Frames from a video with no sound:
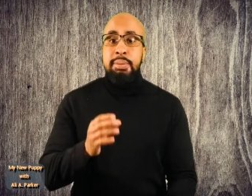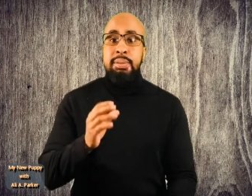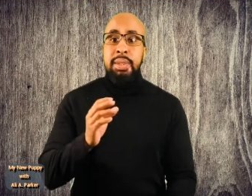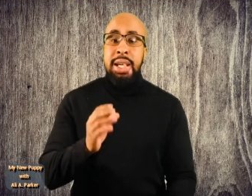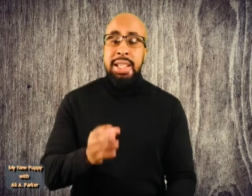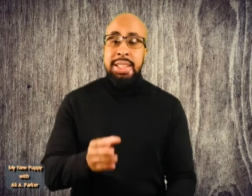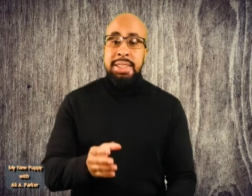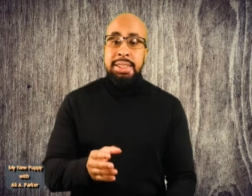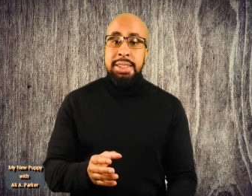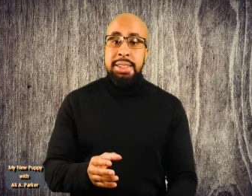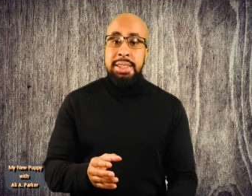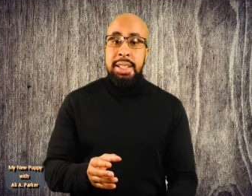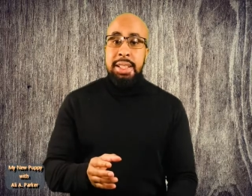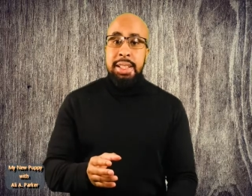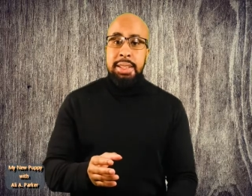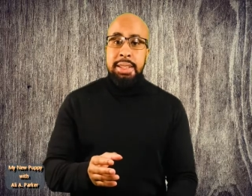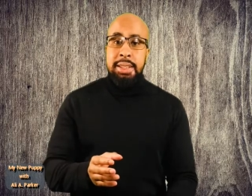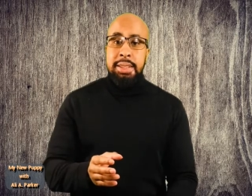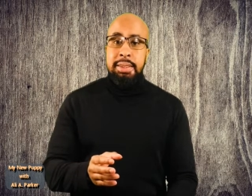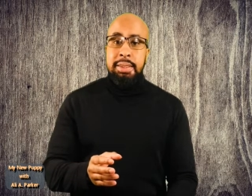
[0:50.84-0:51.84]

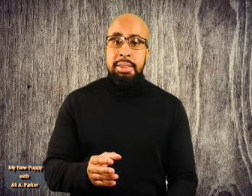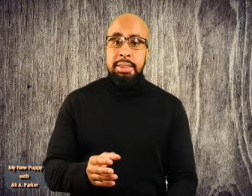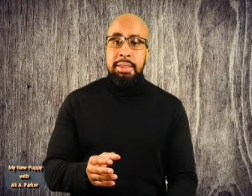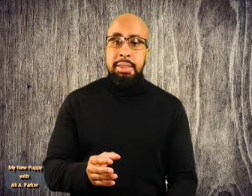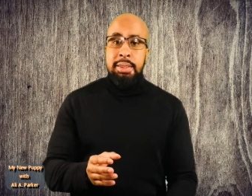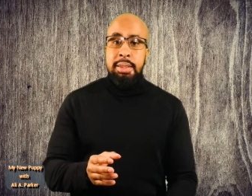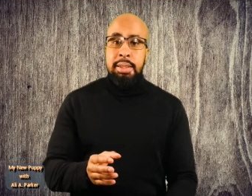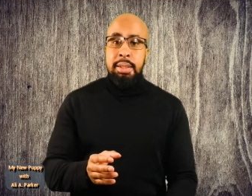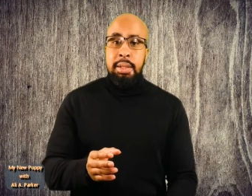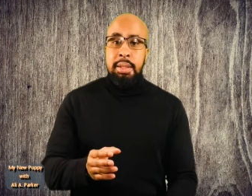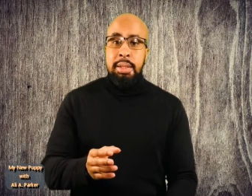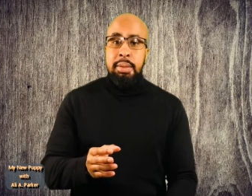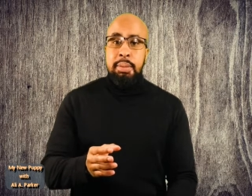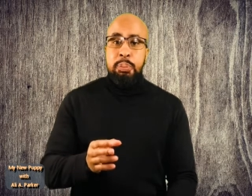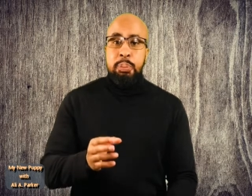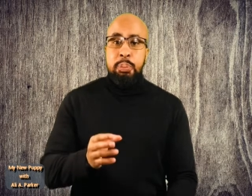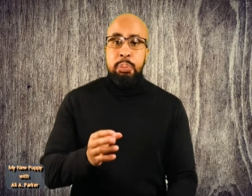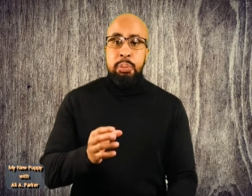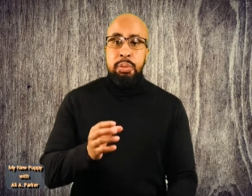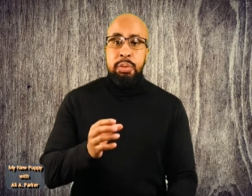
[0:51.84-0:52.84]
vaccinated
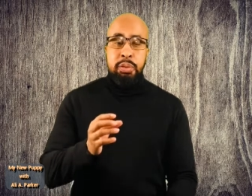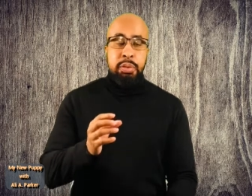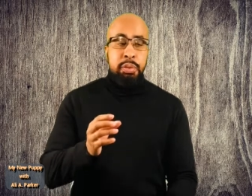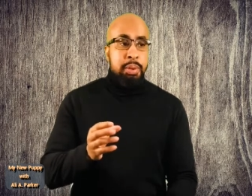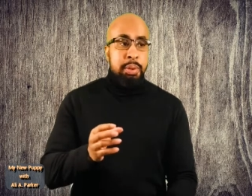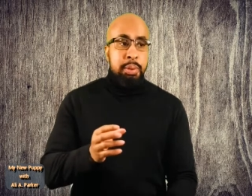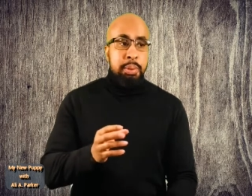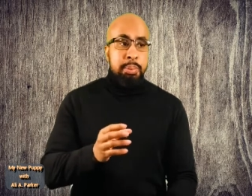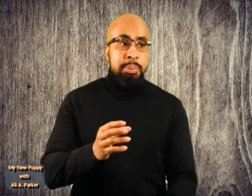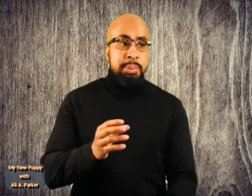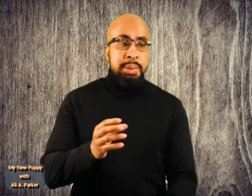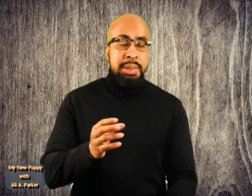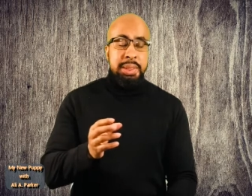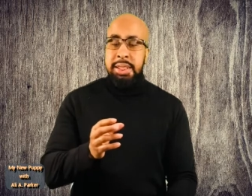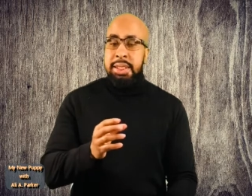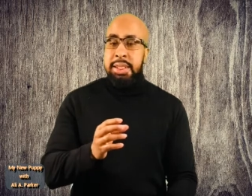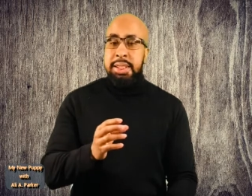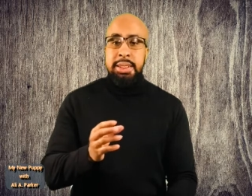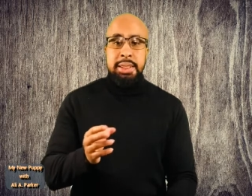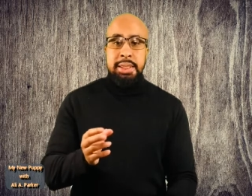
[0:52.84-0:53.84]
from
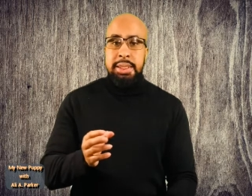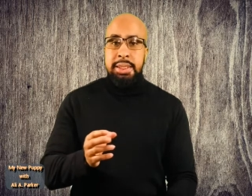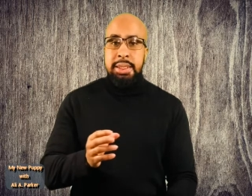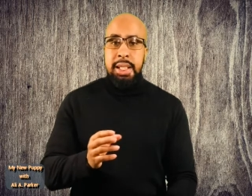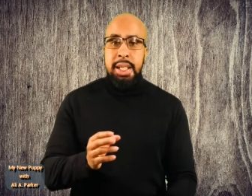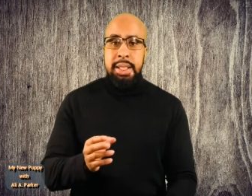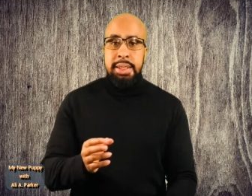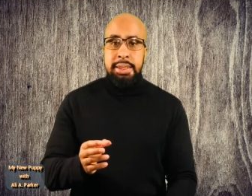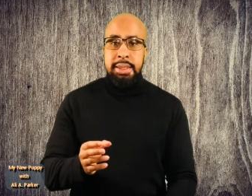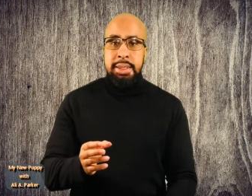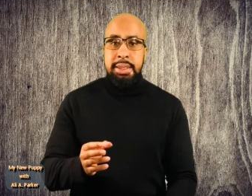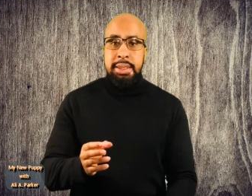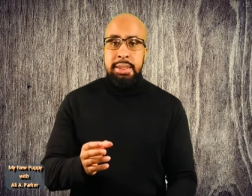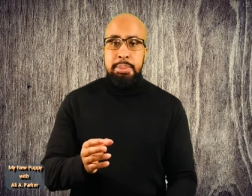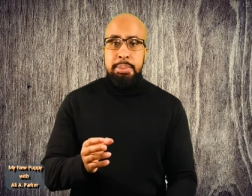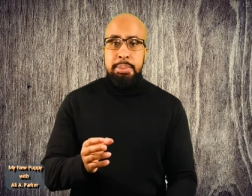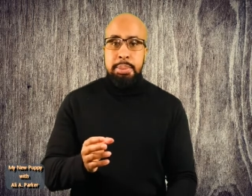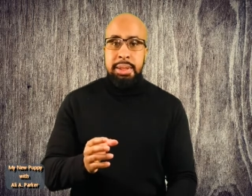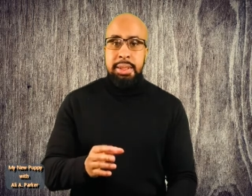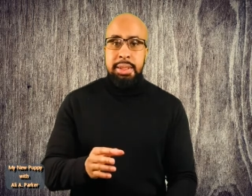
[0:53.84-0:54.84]
diseases like this,
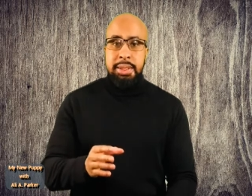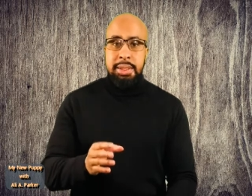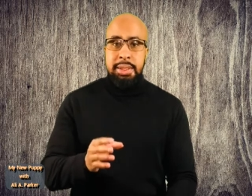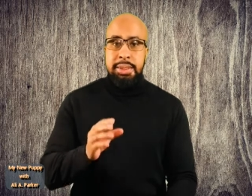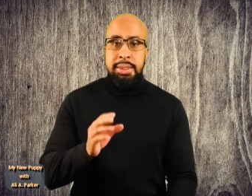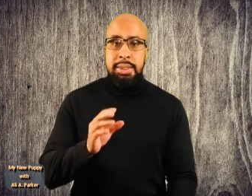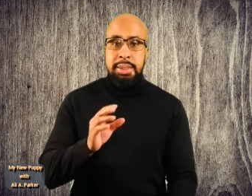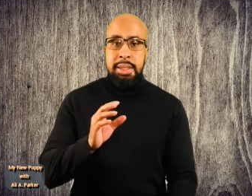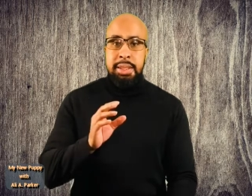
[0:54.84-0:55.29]
because